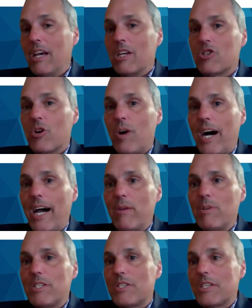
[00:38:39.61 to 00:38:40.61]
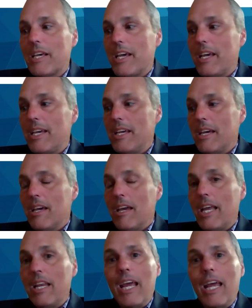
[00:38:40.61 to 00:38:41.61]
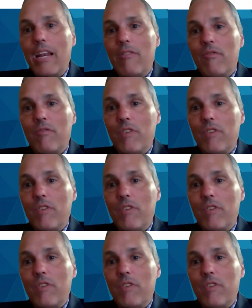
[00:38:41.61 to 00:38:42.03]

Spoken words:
So I would say, and